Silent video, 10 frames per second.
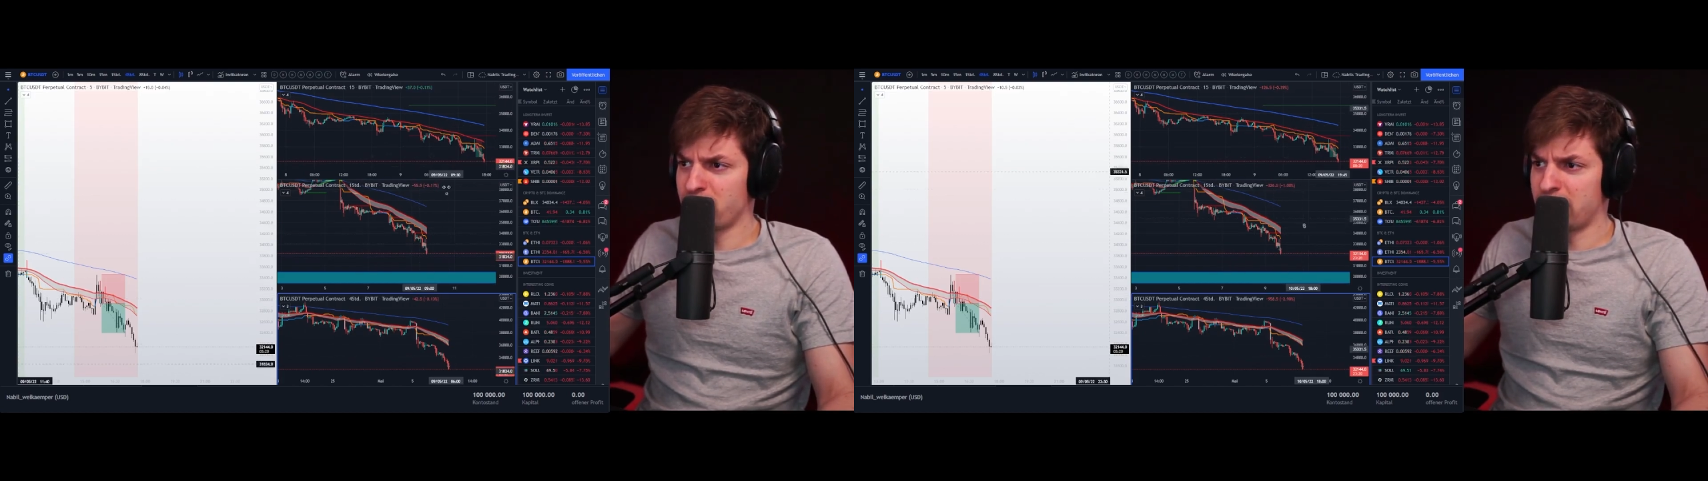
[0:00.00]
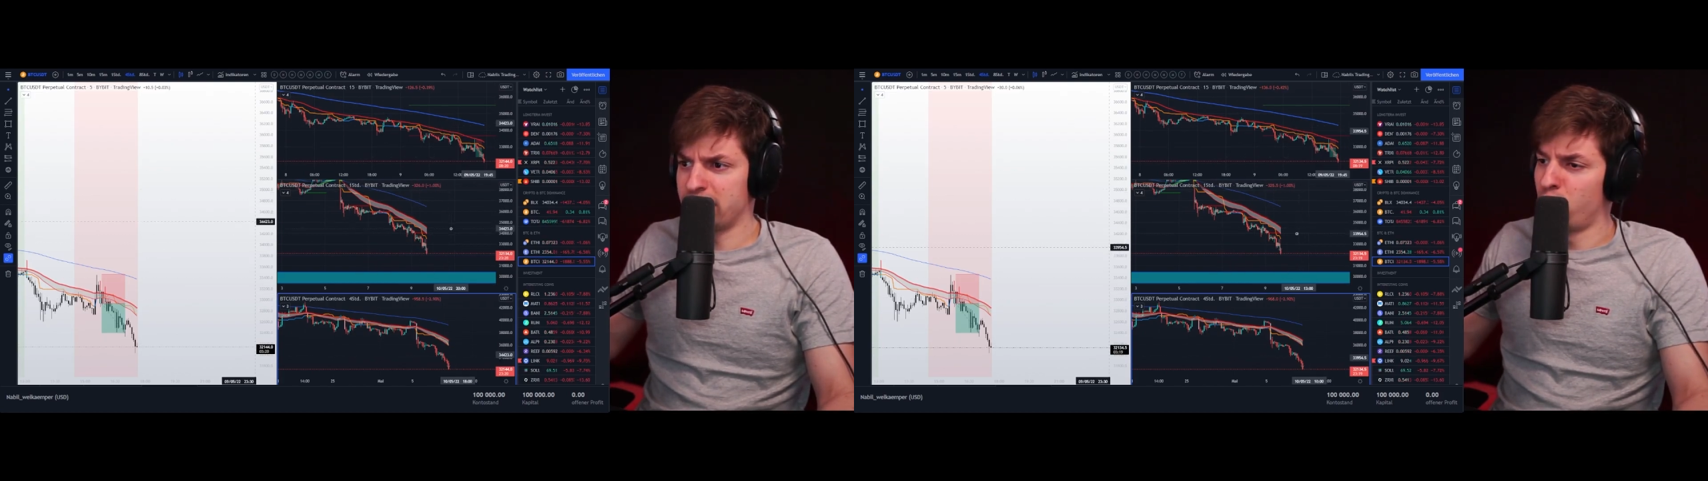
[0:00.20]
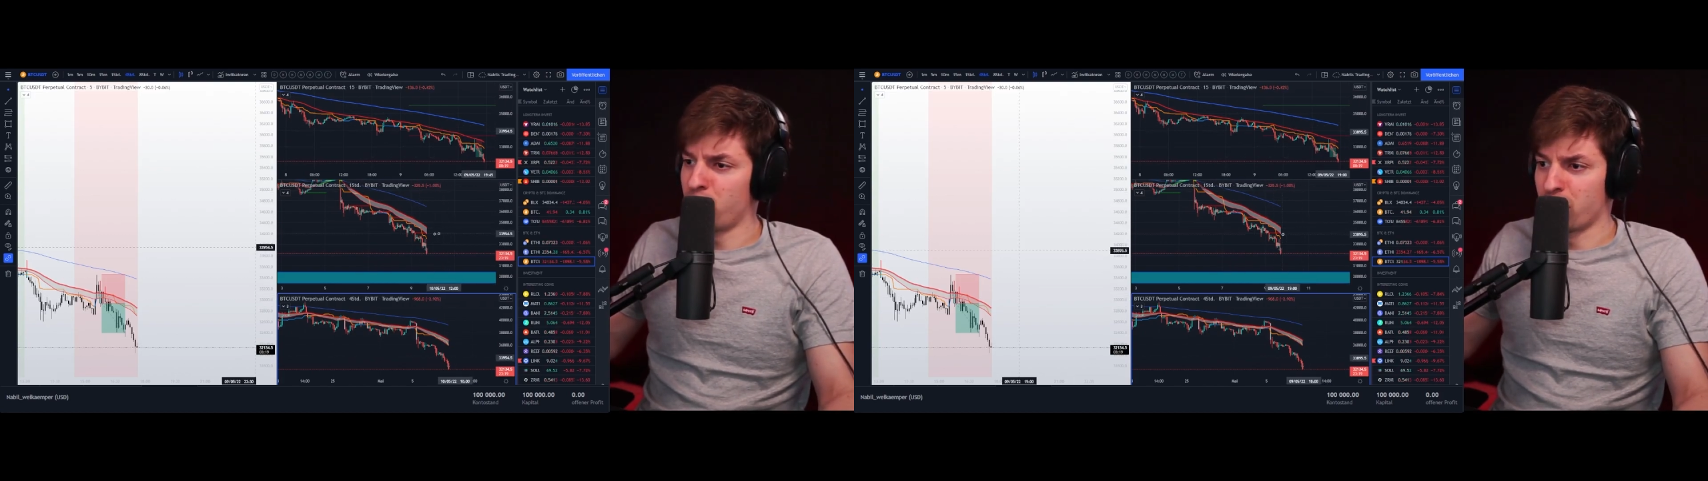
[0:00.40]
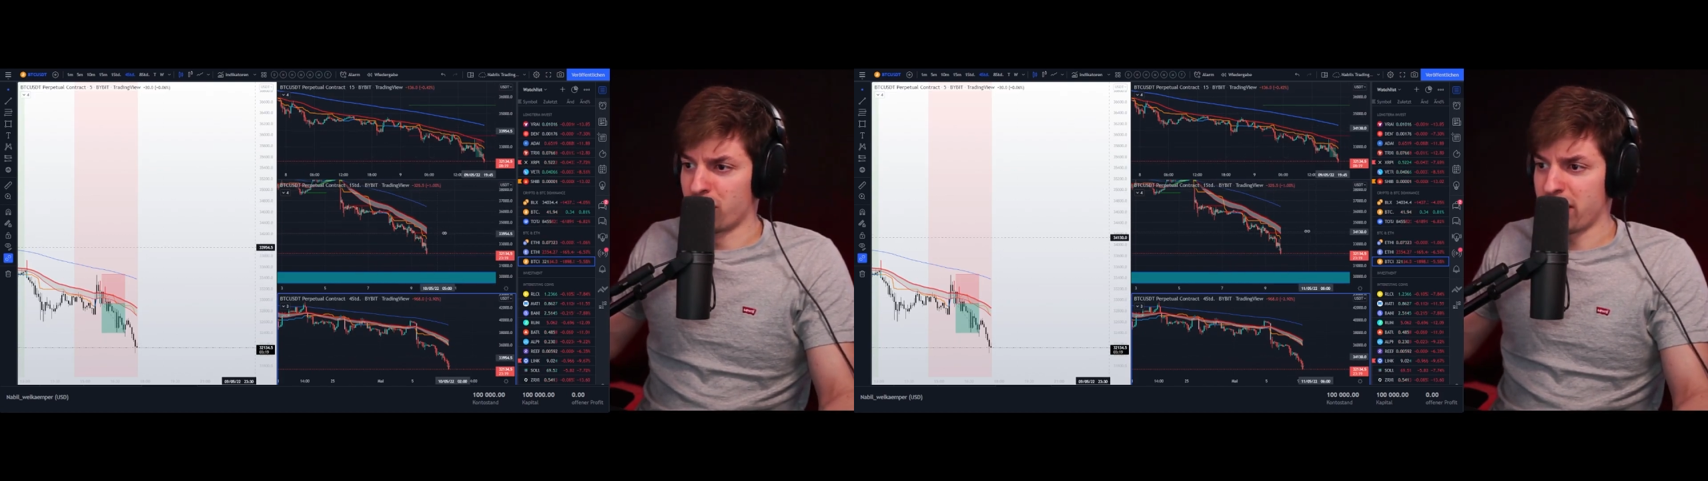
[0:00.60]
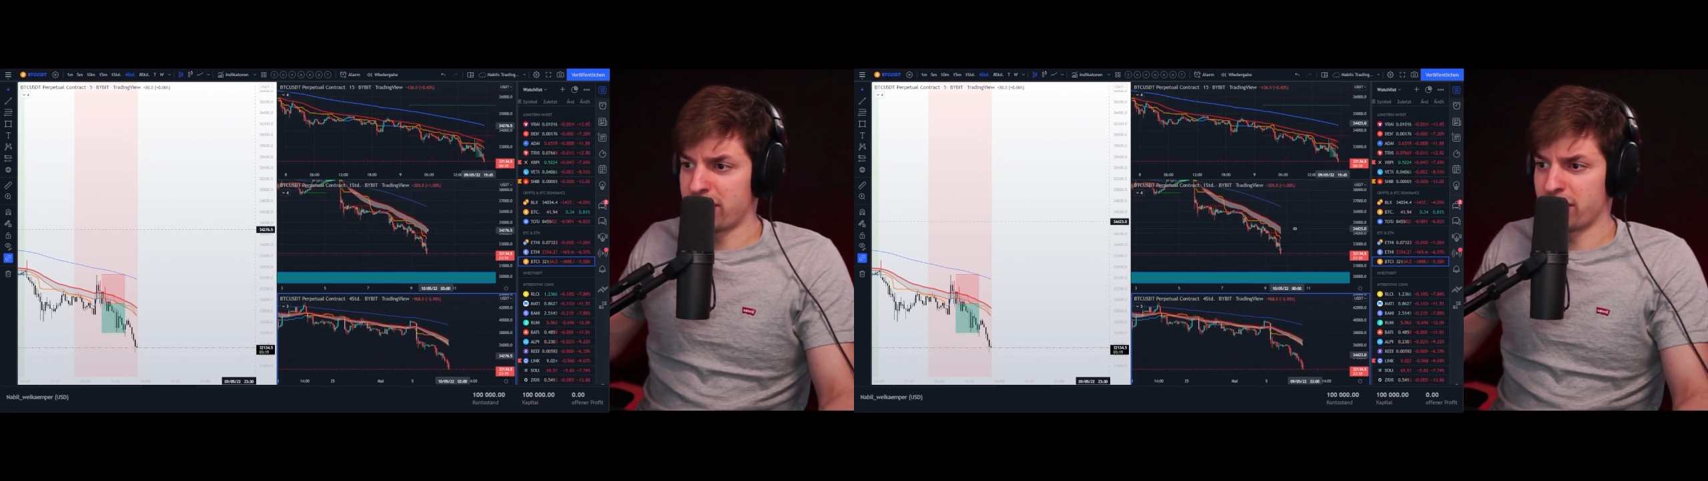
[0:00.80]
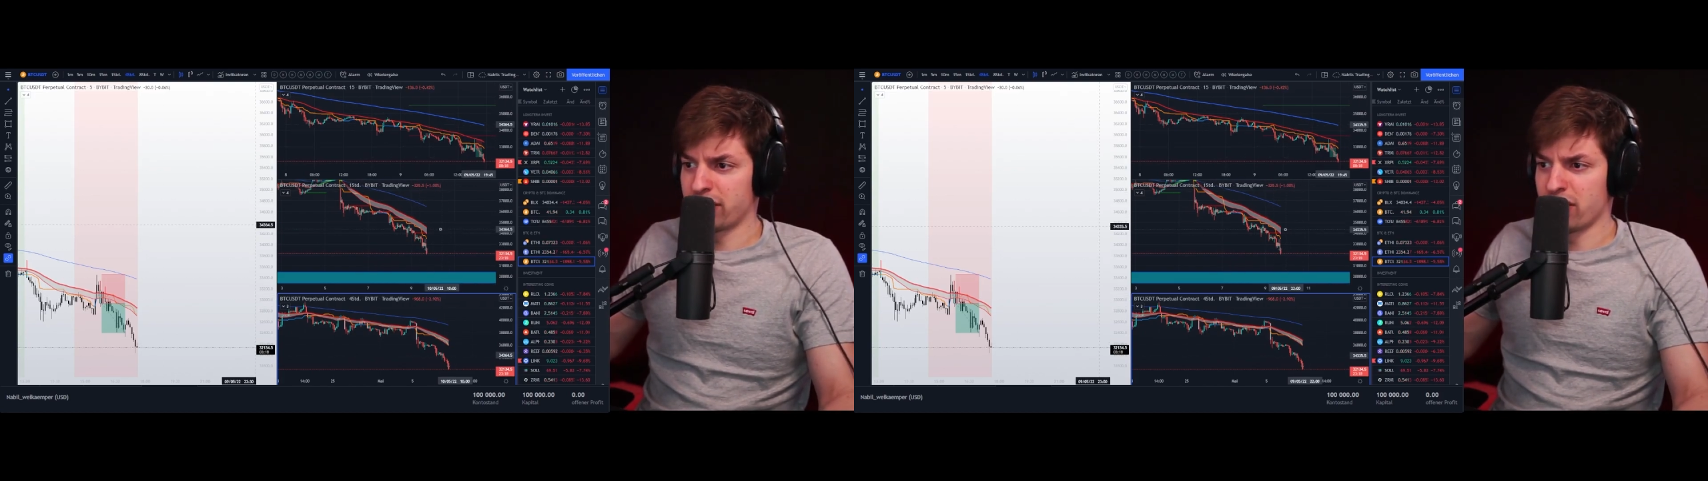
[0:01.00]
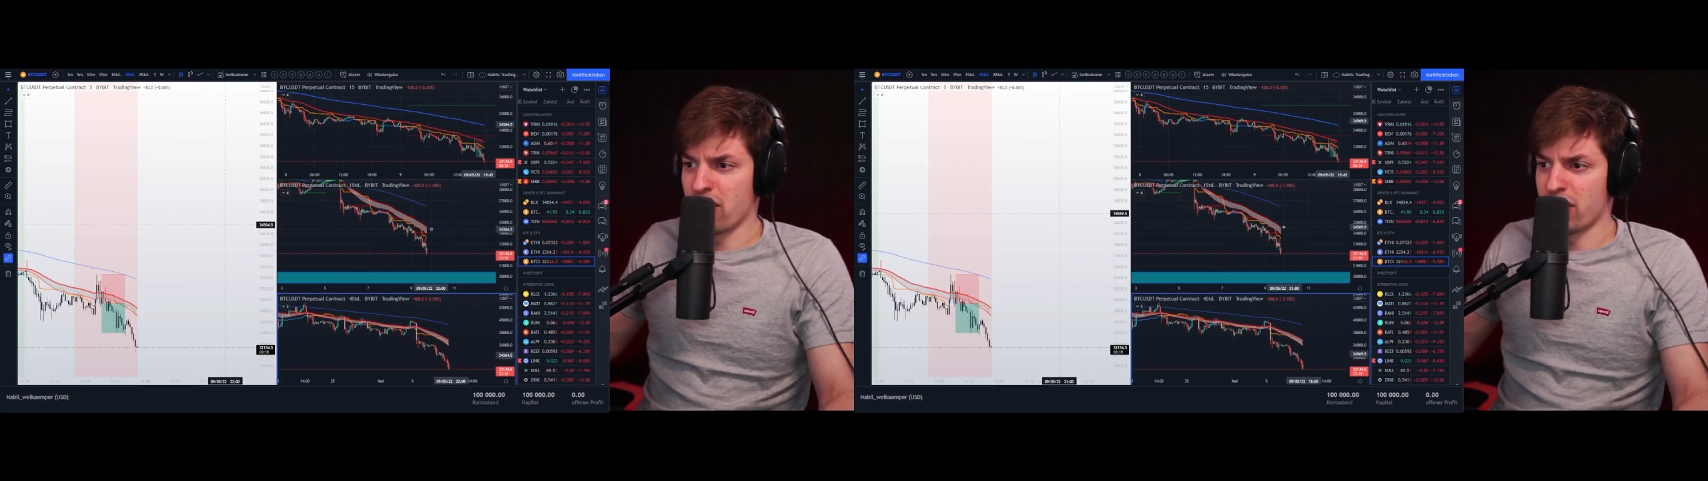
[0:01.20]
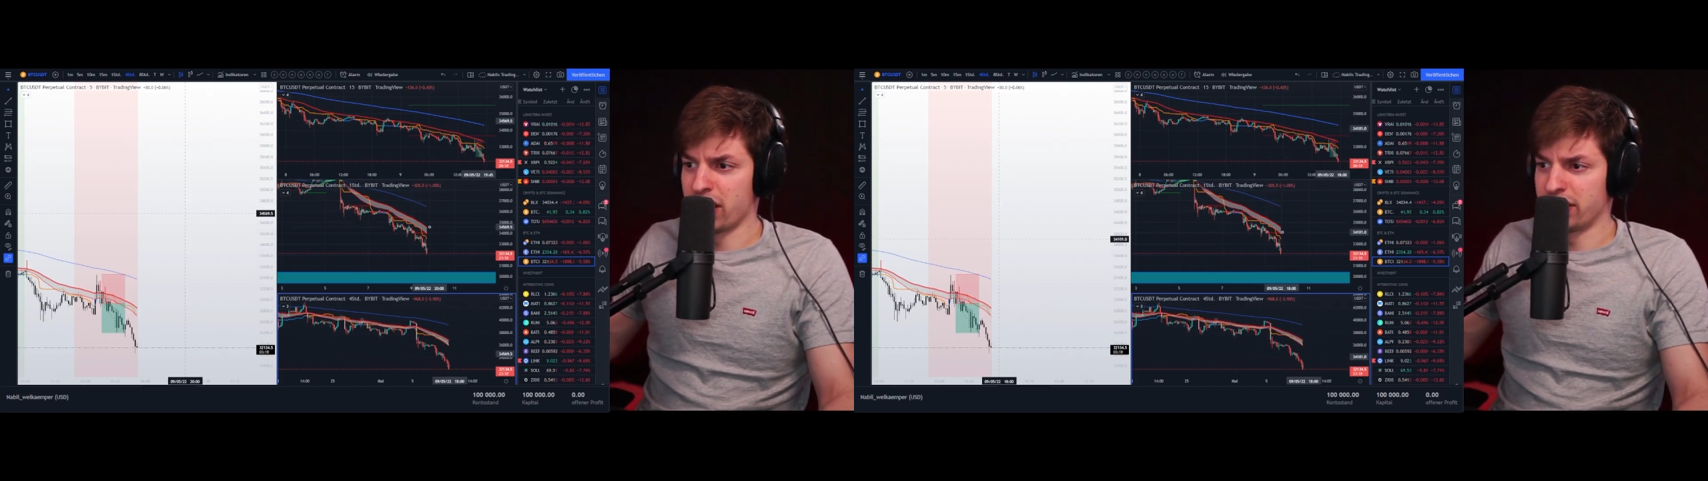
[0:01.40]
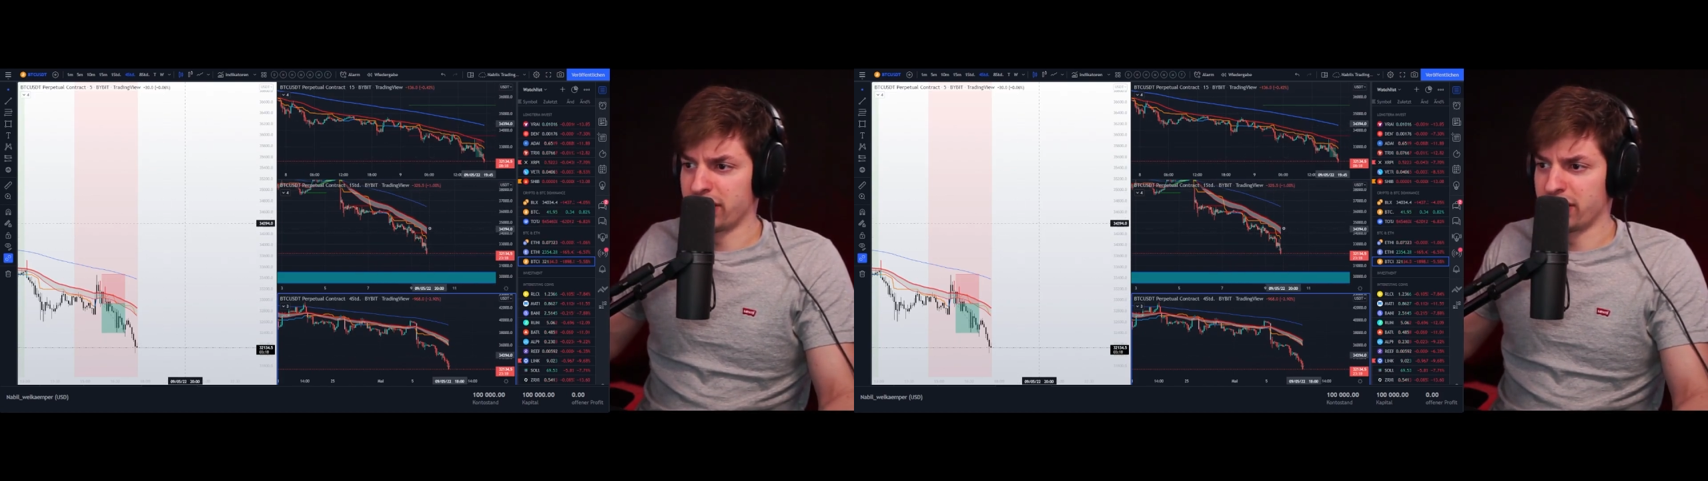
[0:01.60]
sides we are red, right?